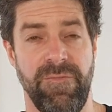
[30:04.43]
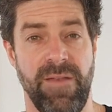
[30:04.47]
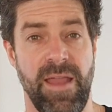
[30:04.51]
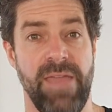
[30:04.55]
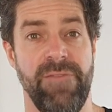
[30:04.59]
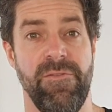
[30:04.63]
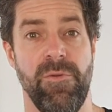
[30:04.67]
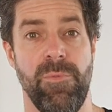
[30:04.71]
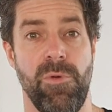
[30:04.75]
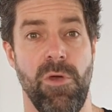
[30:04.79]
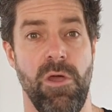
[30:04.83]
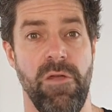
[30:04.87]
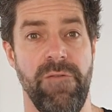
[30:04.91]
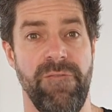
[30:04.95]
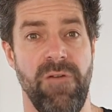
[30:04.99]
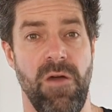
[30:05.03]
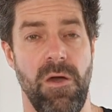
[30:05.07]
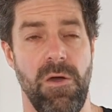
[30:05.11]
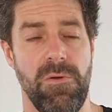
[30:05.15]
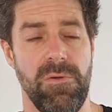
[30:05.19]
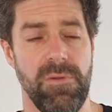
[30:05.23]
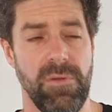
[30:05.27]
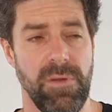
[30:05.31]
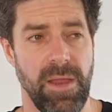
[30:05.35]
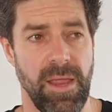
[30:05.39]
flavour
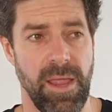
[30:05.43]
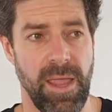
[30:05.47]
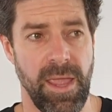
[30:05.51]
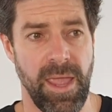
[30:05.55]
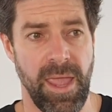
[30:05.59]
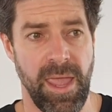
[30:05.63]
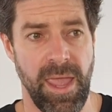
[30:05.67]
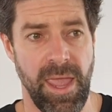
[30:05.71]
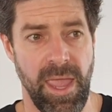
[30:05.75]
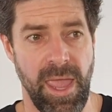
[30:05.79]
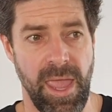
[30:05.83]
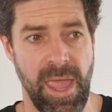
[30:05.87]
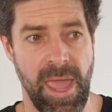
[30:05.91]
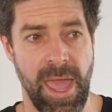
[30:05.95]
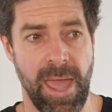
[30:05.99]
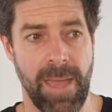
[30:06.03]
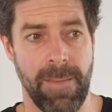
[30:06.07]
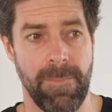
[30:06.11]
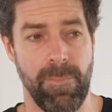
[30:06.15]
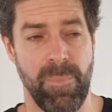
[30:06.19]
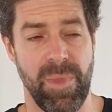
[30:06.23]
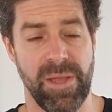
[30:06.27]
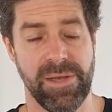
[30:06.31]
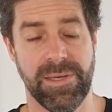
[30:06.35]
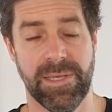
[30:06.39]
profile.
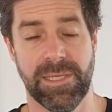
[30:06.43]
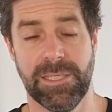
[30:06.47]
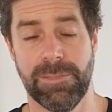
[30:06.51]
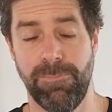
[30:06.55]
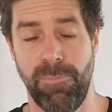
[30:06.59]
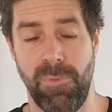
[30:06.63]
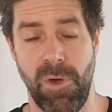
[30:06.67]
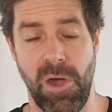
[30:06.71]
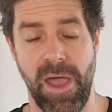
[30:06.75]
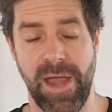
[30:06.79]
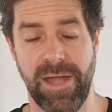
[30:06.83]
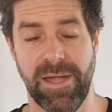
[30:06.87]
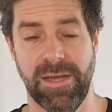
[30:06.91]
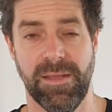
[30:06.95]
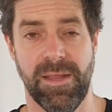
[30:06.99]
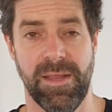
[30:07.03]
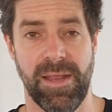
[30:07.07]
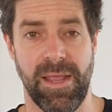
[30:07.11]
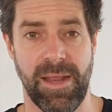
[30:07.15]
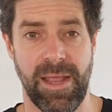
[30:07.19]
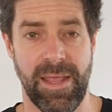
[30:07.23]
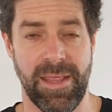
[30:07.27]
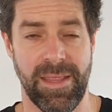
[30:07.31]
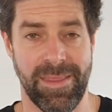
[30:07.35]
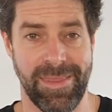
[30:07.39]
But despite
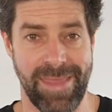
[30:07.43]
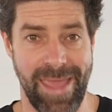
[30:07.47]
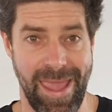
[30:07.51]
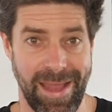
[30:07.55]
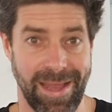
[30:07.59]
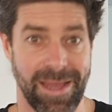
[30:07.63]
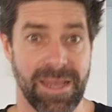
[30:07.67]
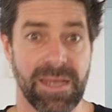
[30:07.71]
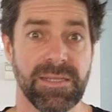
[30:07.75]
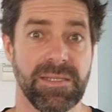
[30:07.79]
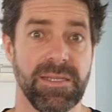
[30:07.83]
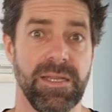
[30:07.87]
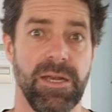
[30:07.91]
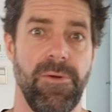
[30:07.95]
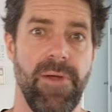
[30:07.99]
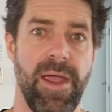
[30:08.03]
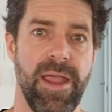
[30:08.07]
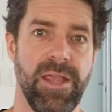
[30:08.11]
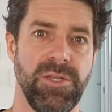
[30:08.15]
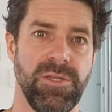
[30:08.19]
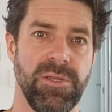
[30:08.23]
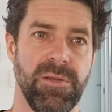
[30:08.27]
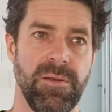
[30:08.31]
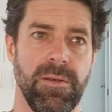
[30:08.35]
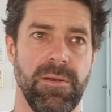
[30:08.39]
that
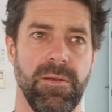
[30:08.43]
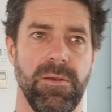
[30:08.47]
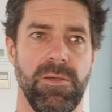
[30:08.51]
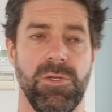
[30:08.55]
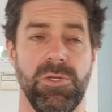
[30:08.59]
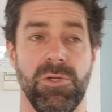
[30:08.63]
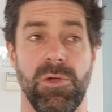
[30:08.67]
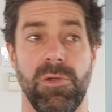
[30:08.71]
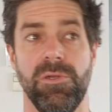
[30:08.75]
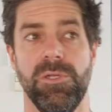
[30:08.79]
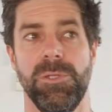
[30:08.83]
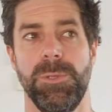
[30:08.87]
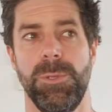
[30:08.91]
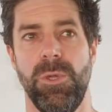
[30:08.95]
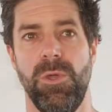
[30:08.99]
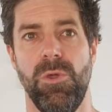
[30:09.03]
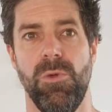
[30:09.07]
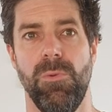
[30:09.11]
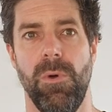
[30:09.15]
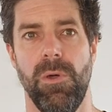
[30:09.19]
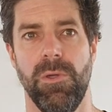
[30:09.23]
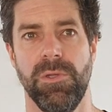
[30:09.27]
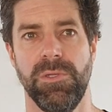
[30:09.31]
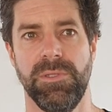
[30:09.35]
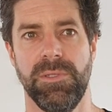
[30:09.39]
consideration, John's view
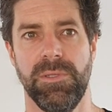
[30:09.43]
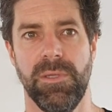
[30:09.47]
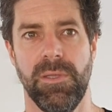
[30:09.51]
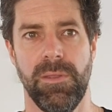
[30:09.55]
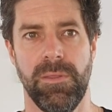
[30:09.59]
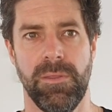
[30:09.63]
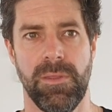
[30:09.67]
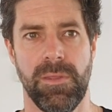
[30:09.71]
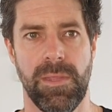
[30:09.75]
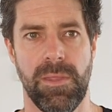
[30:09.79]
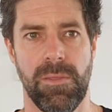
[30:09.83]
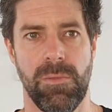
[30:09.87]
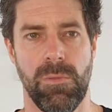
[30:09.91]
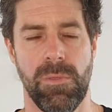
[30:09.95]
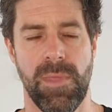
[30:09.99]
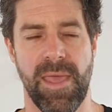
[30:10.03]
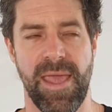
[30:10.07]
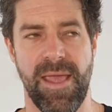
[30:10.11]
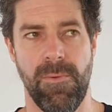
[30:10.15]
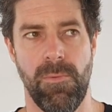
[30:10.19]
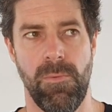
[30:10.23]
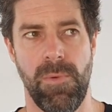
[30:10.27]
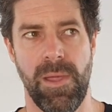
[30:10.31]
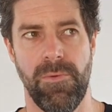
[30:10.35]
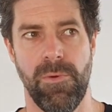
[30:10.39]
was
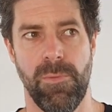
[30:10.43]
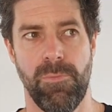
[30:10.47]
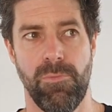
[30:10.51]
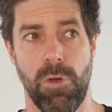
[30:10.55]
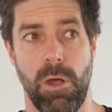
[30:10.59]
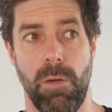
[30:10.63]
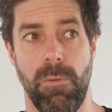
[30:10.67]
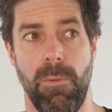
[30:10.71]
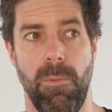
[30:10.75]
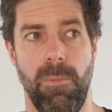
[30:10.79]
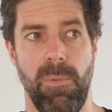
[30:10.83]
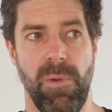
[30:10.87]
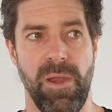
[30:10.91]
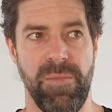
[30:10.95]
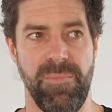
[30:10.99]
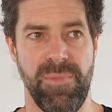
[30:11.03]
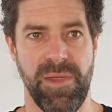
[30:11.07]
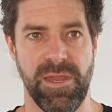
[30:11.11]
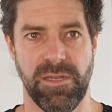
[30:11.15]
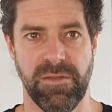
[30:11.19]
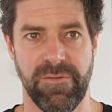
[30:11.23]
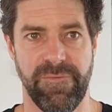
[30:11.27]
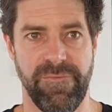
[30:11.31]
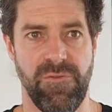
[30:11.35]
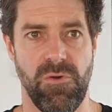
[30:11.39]
that we were probably
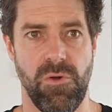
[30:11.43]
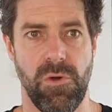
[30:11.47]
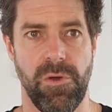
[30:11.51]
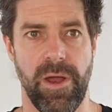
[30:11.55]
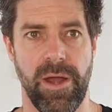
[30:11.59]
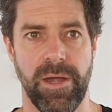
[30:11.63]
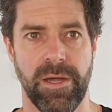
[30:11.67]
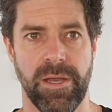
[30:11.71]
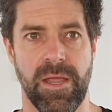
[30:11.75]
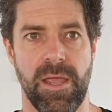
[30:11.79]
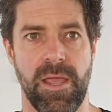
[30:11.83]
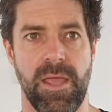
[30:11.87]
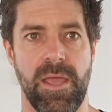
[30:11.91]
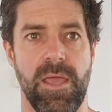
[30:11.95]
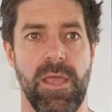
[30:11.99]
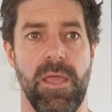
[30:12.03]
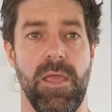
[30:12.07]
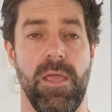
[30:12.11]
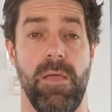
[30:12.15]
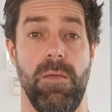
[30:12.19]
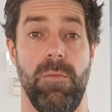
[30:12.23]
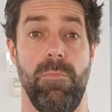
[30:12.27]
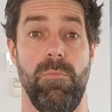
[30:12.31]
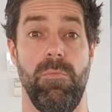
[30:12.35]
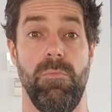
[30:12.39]
better for it
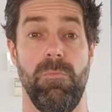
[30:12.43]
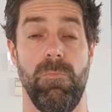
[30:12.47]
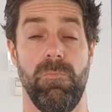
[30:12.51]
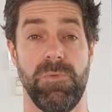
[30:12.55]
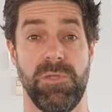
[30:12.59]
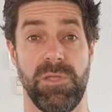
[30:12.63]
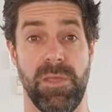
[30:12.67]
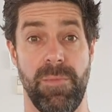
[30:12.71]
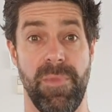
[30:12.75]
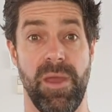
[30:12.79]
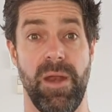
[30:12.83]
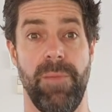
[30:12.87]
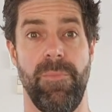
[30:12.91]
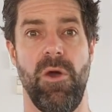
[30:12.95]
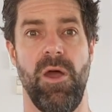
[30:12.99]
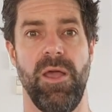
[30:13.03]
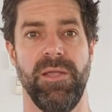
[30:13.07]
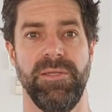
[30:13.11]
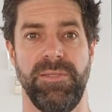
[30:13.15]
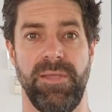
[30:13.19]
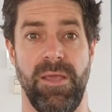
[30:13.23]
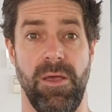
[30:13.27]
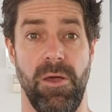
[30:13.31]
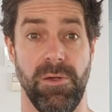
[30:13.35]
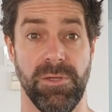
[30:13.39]
to
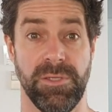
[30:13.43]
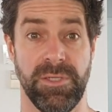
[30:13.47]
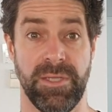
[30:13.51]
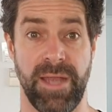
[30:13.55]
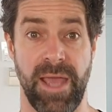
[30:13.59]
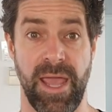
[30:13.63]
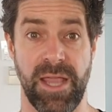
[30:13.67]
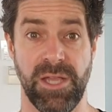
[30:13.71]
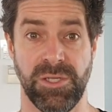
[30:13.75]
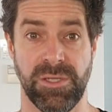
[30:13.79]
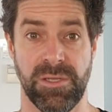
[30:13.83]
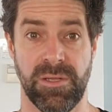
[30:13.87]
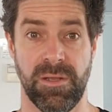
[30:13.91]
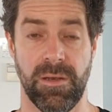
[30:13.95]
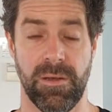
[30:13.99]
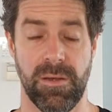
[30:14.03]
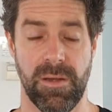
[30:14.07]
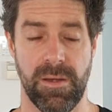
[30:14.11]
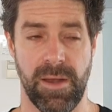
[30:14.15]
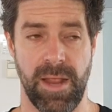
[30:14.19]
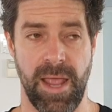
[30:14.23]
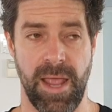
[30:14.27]
minimise the oxidation.